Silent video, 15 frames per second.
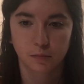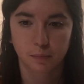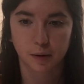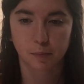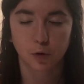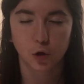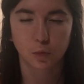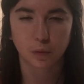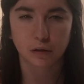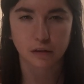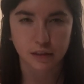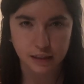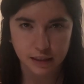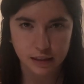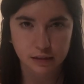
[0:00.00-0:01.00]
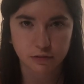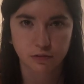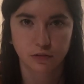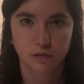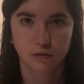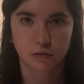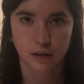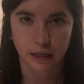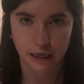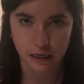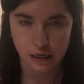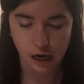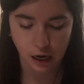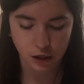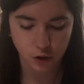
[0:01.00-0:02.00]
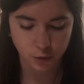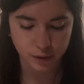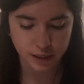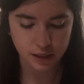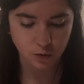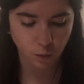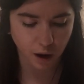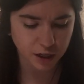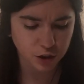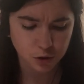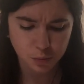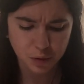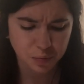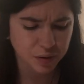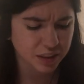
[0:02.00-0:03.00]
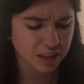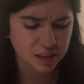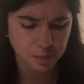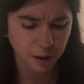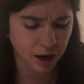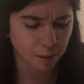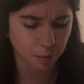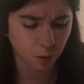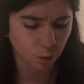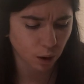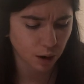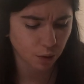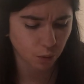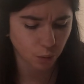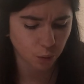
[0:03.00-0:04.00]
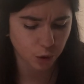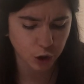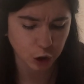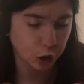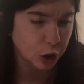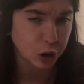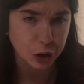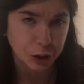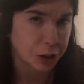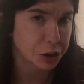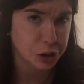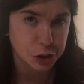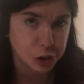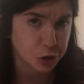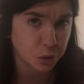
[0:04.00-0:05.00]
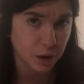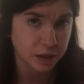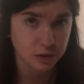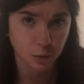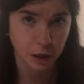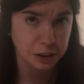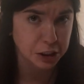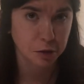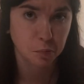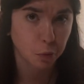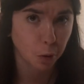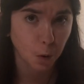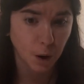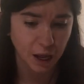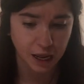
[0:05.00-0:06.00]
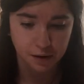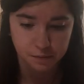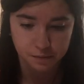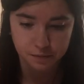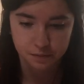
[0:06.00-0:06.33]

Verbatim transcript: people who believe in God, who He is, why should we read this Bible? What, what good does it do us? Why is it important?